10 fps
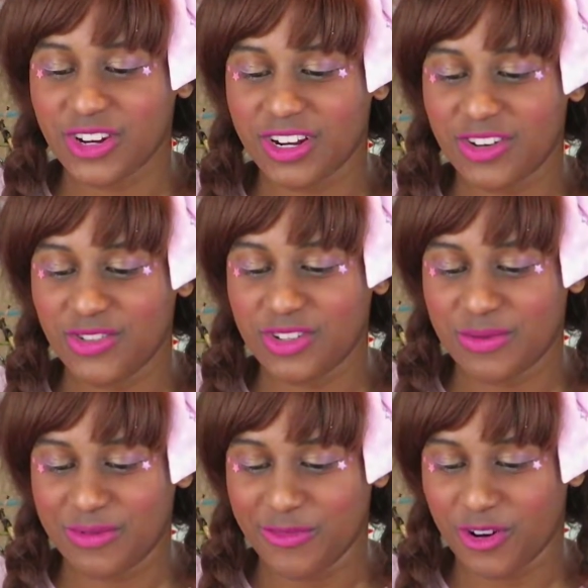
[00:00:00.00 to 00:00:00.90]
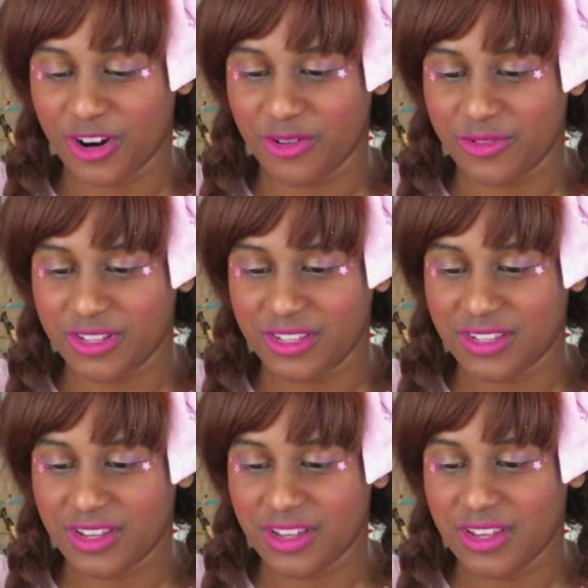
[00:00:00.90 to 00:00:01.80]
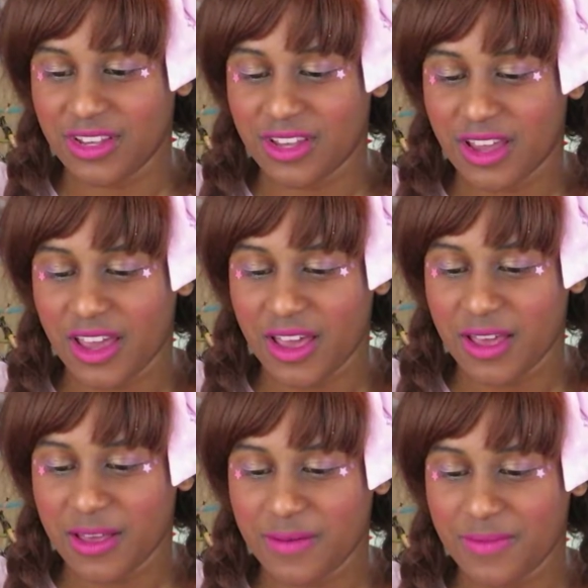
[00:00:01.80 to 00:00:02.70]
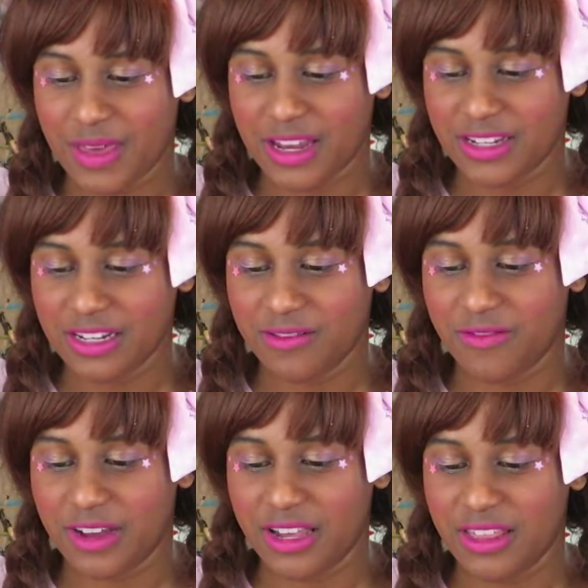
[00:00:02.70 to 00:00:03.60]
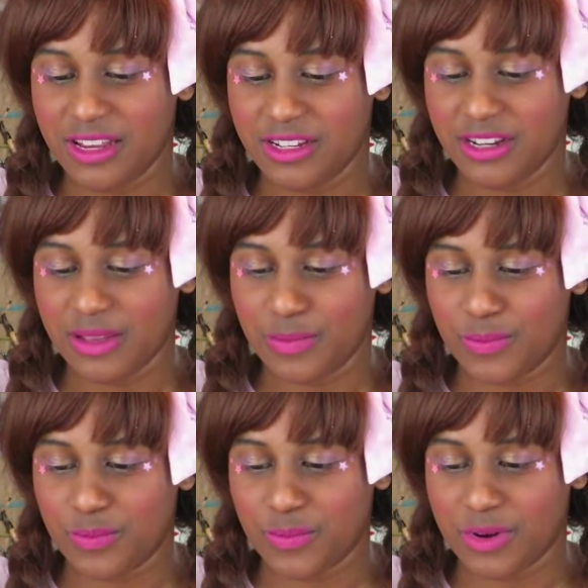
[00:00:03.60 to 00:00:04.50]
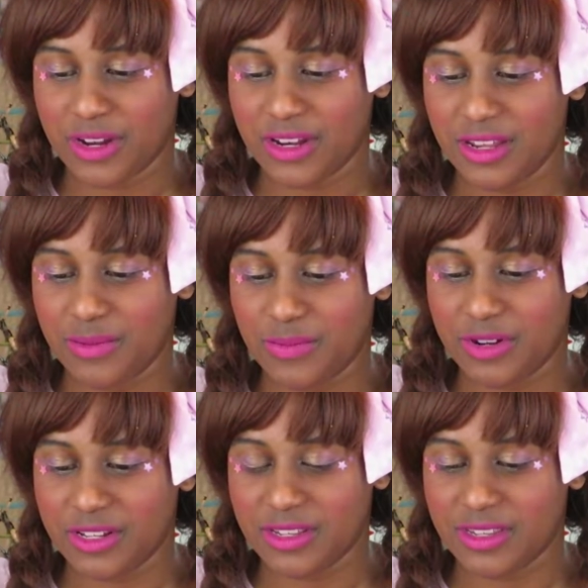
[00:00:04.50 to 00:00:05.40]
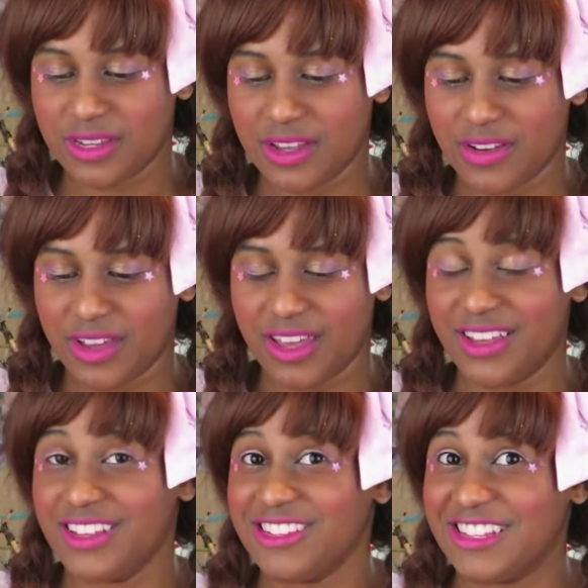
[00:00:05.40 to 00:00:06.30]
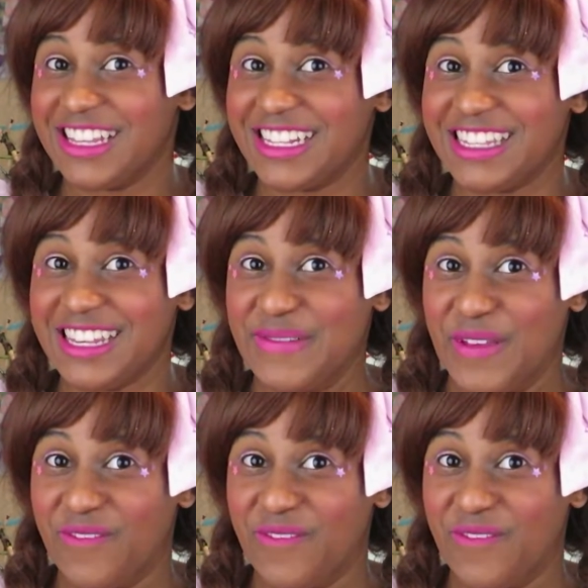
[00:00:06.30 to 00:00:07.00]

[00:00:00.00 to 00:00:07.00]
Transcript: try to do some of the more hard ones. Um, identify the Angelic prince. Okay, so let's see me